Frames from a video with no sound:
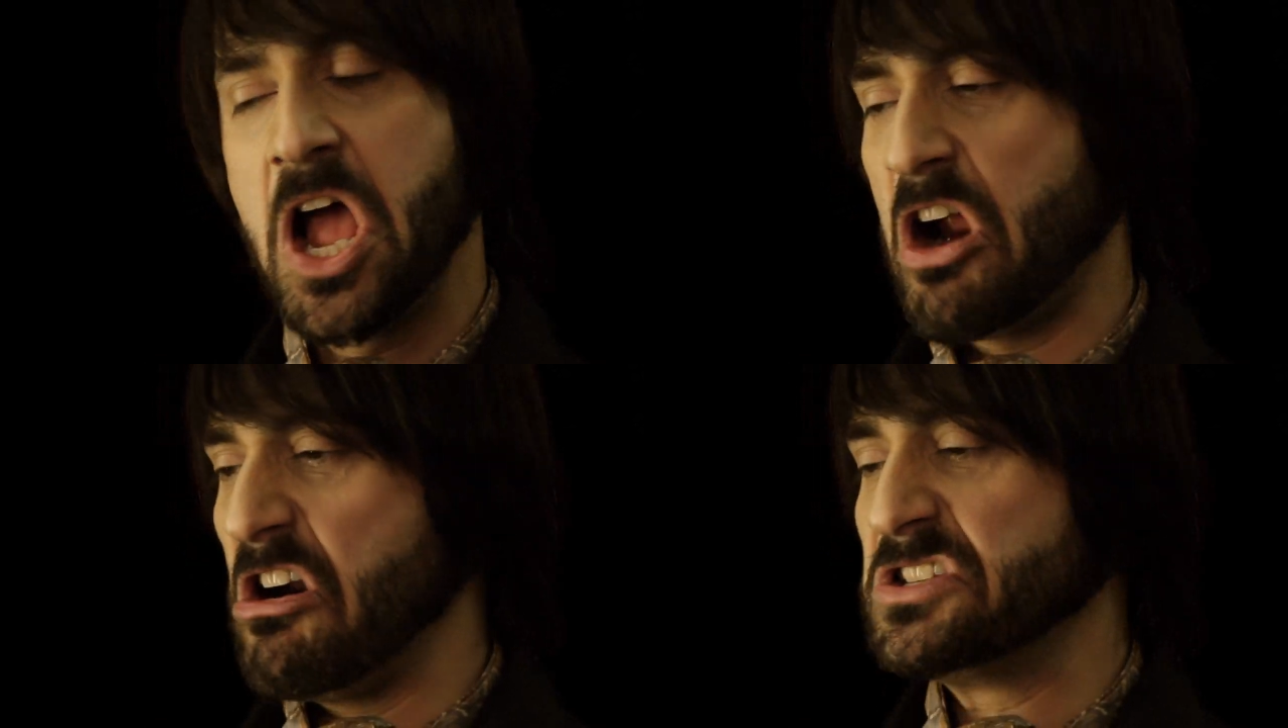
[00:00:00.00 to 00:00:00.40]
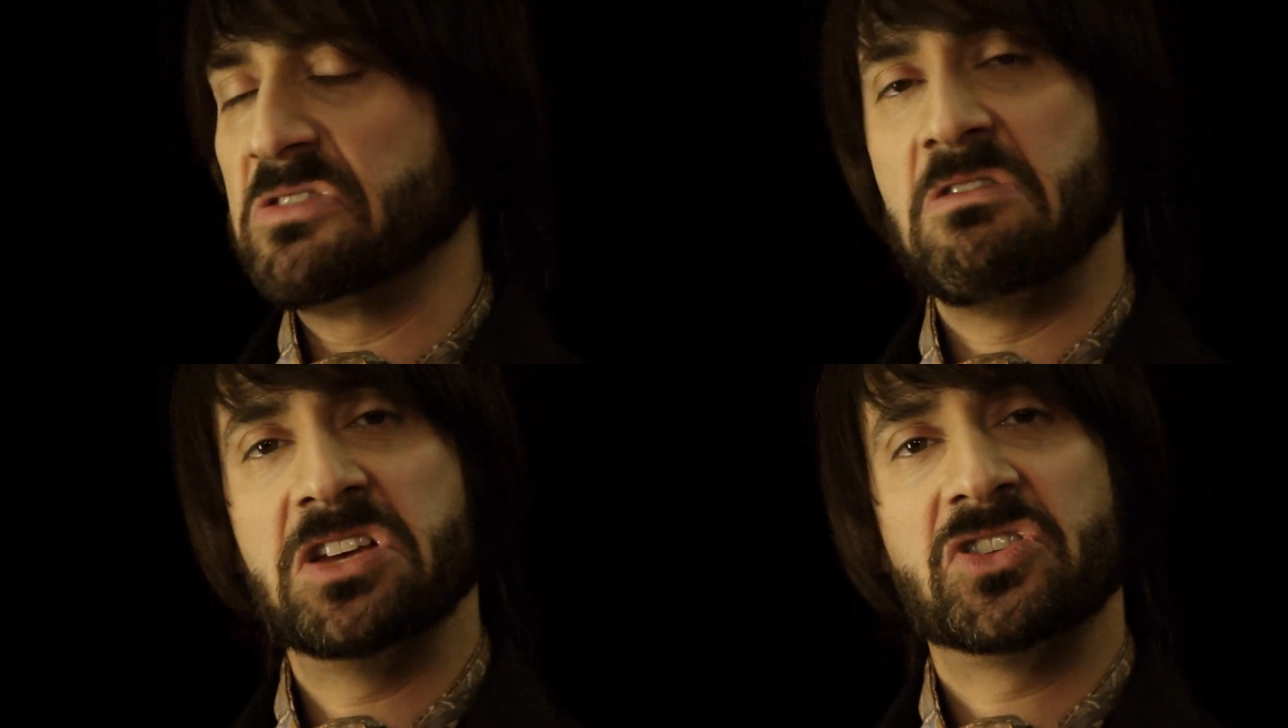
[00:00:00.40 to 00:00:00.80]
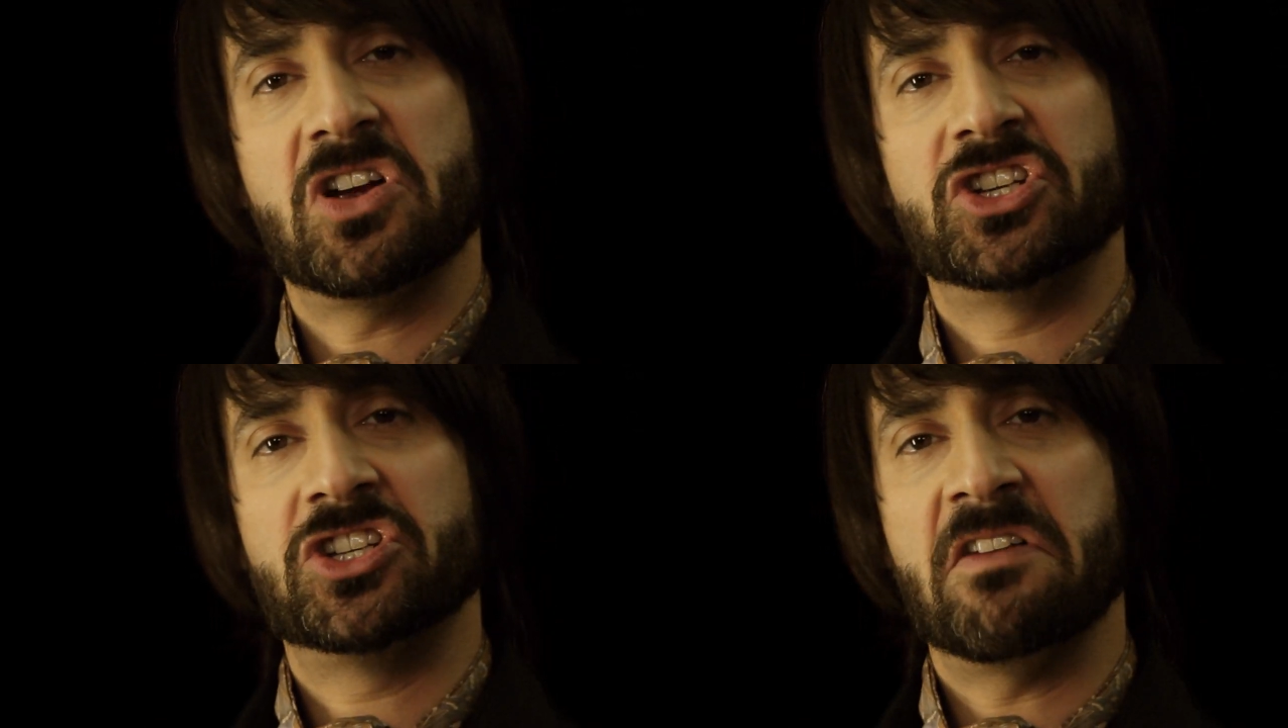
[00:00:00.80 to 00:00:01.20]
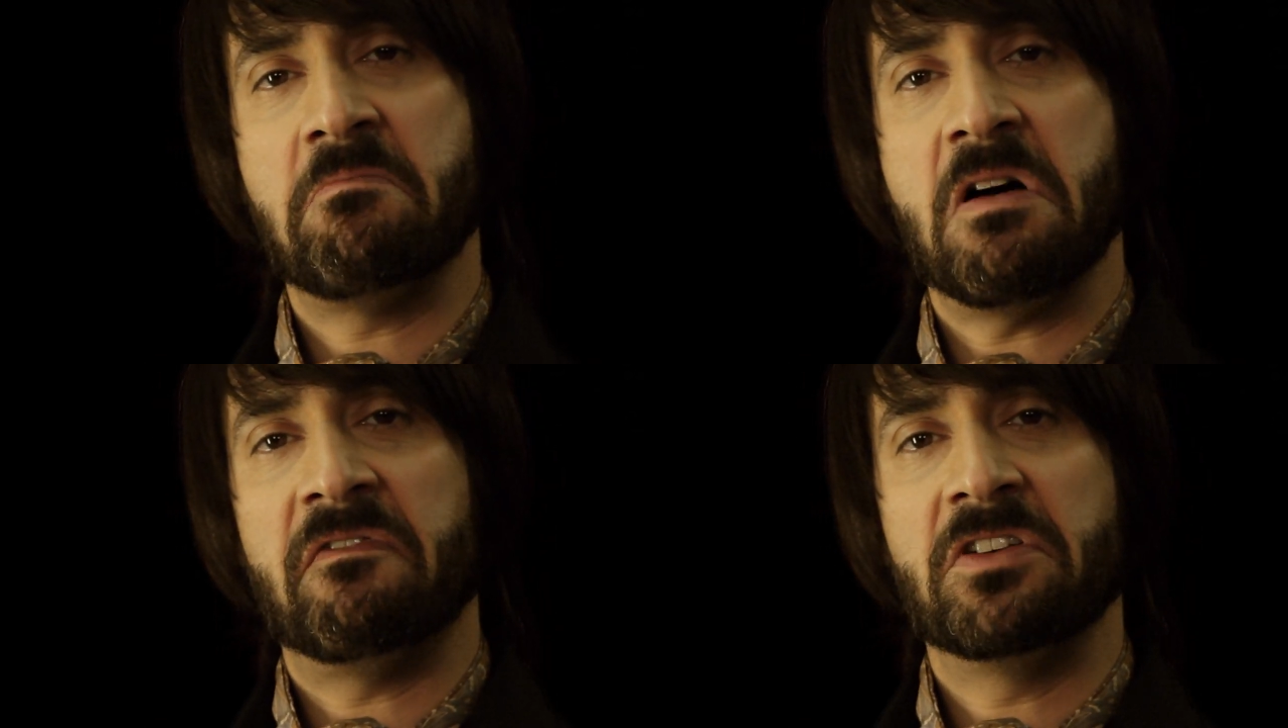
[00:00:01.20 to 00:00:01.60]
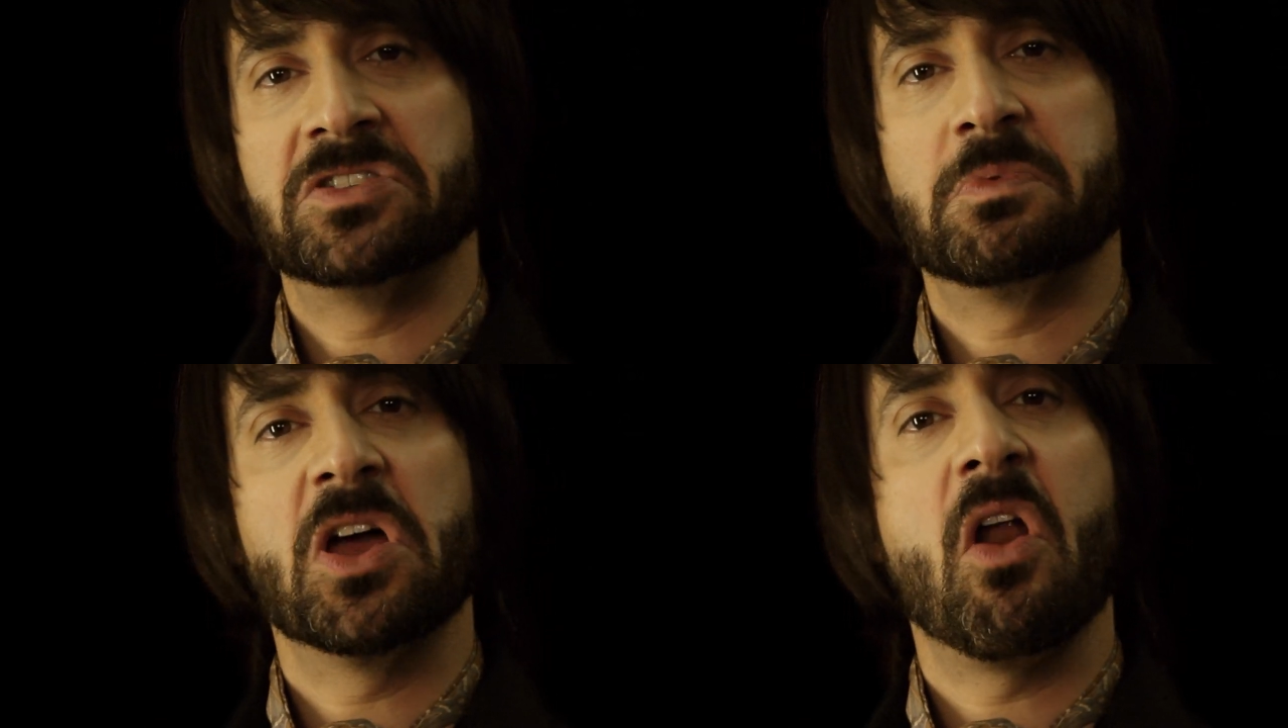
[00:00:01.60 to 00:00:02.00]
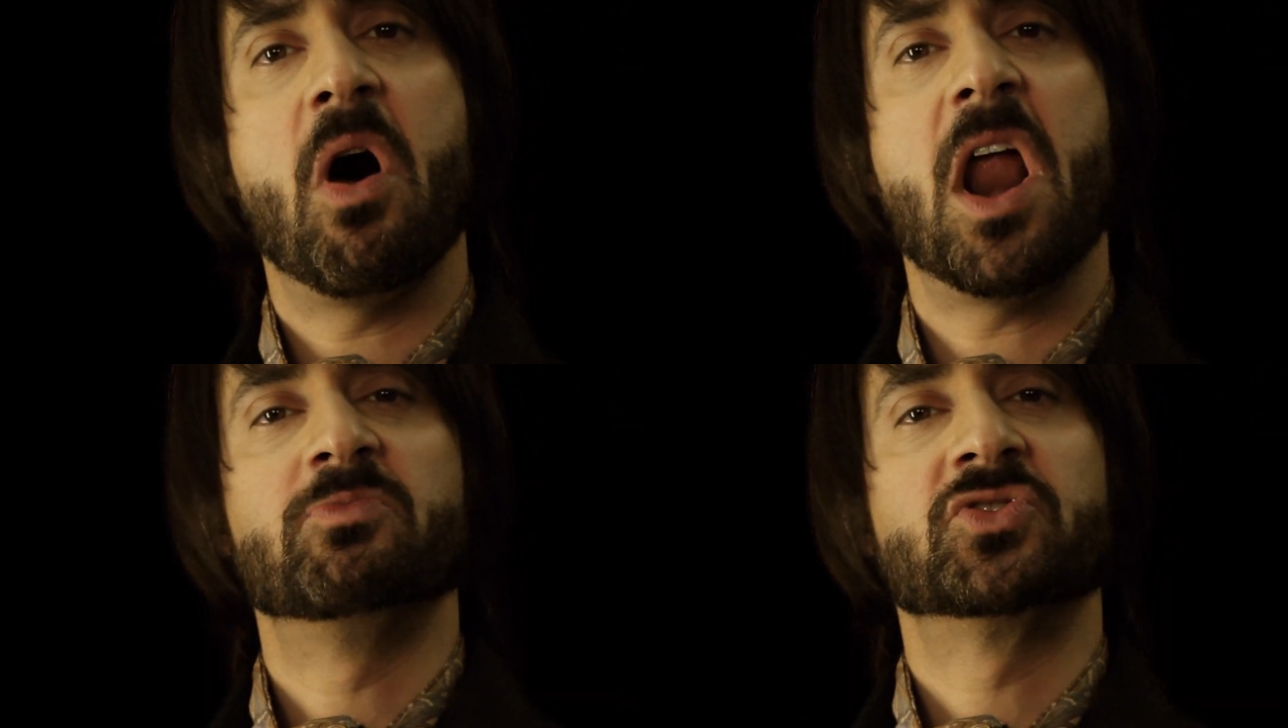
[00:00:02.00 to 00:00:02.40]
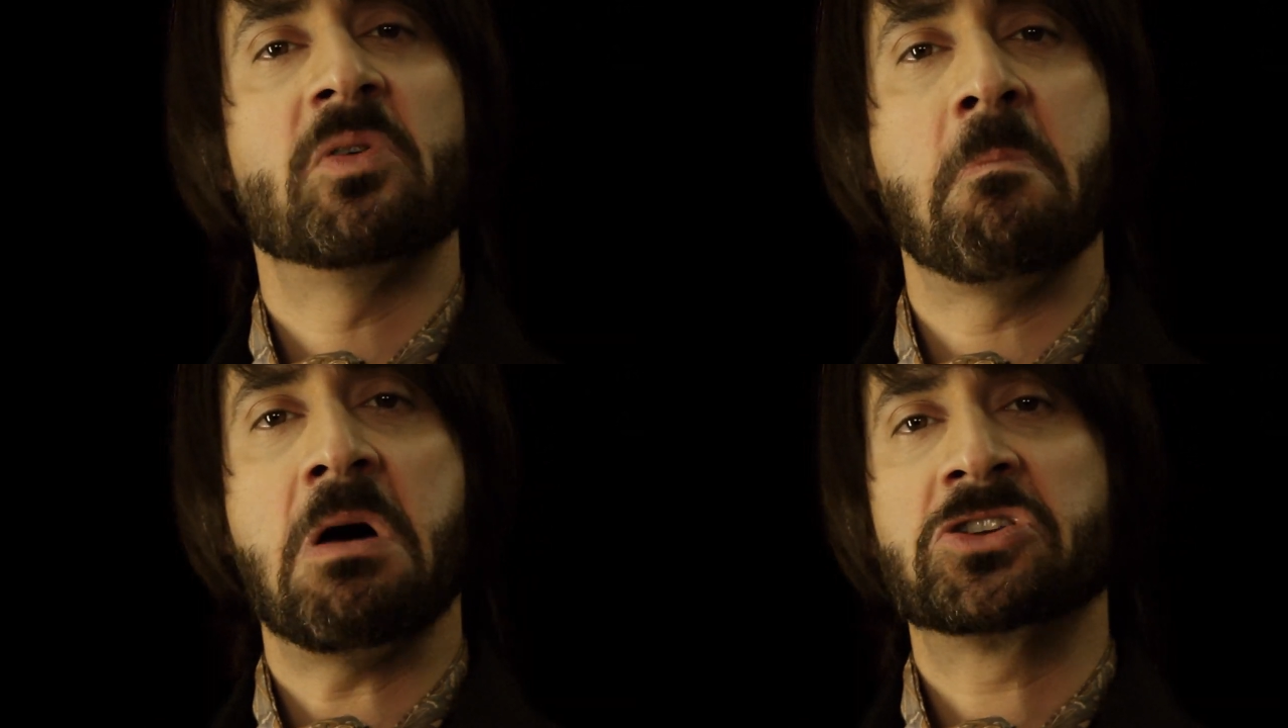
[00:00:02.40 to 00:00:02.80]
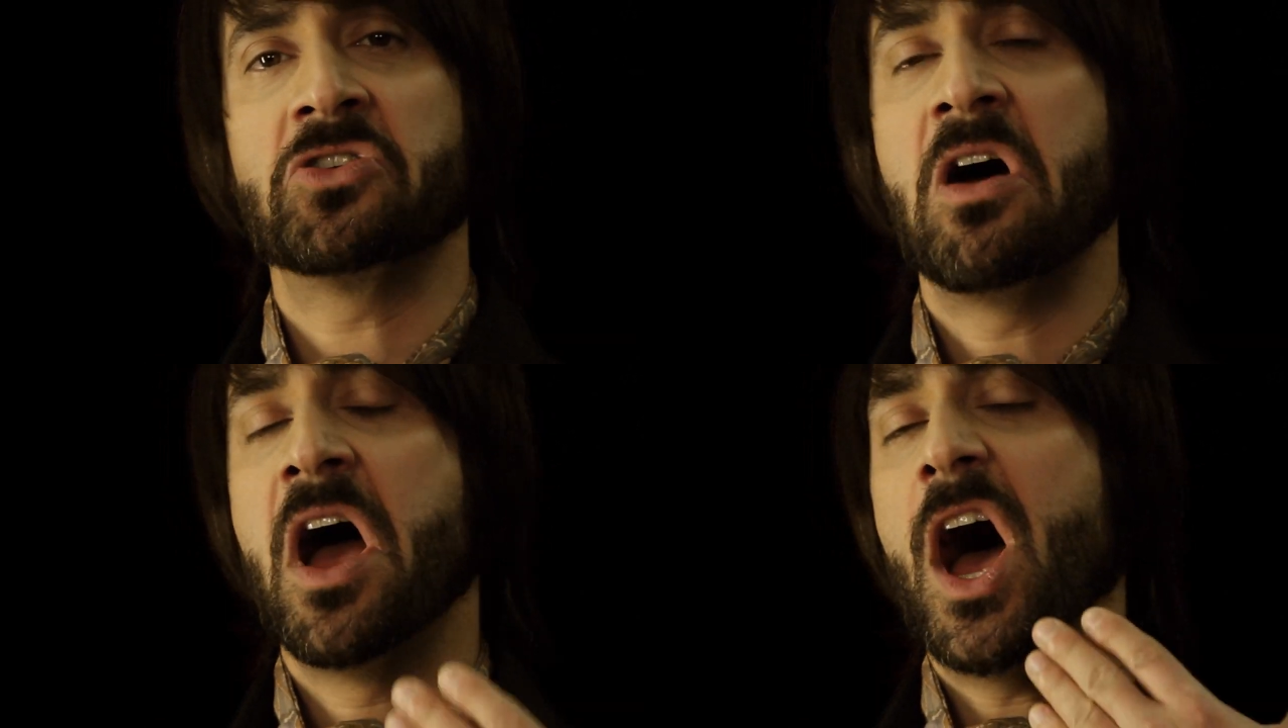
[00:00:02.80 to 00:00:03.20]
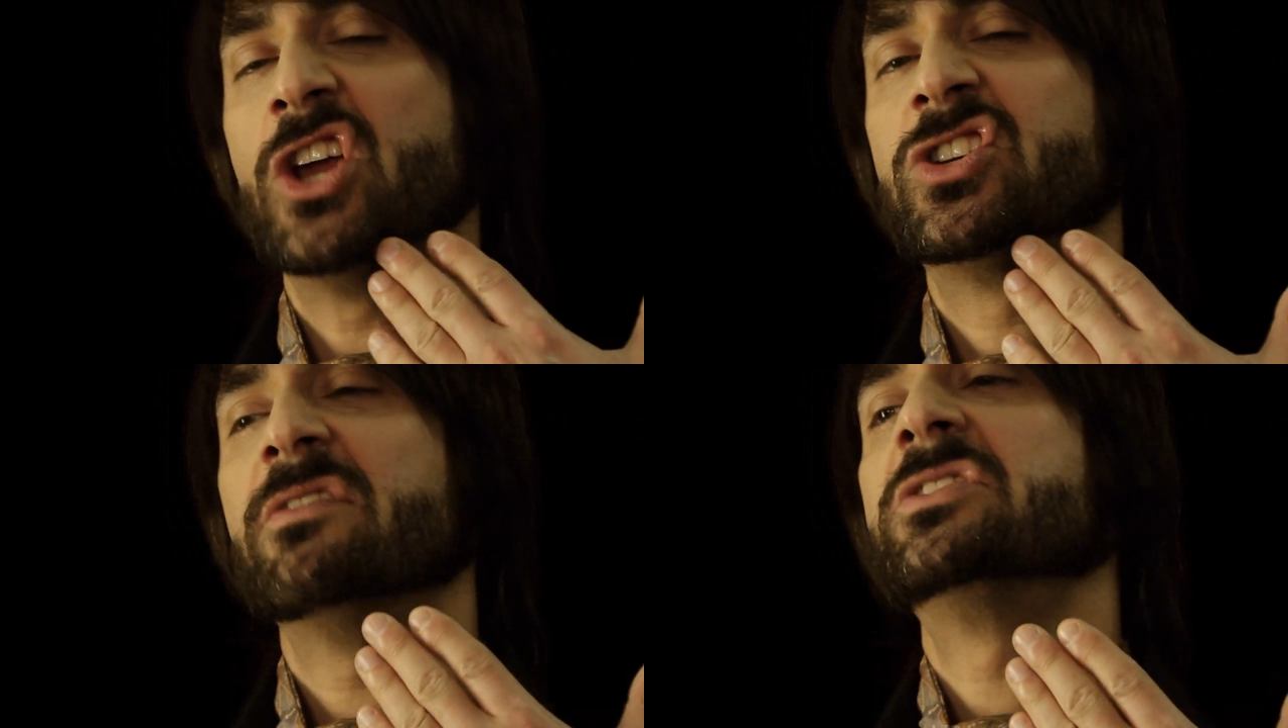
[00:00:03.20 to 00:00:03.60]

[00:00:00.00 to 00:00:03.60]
Crazy razor, I shave my face, but you know what? I'm so macho. I shave